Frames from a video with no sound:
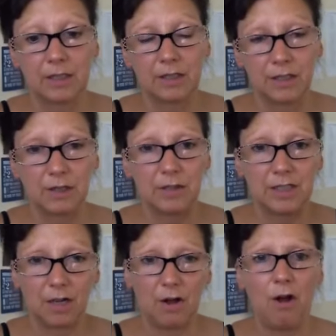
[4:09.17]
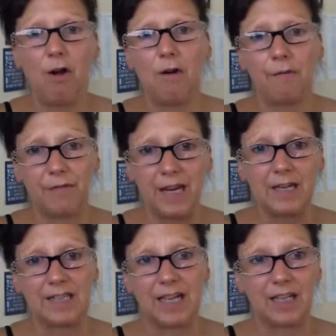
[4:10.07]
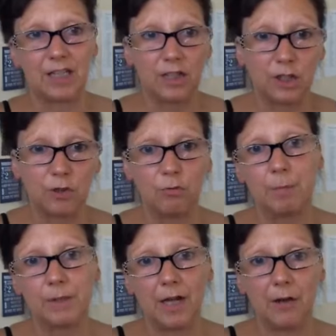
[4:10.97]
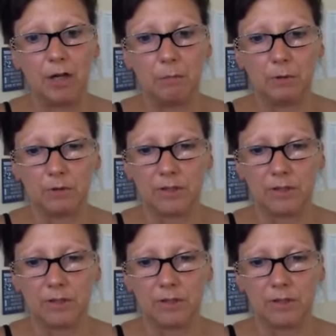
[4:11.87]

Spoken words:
So there's a lot of things that can disrupt our normal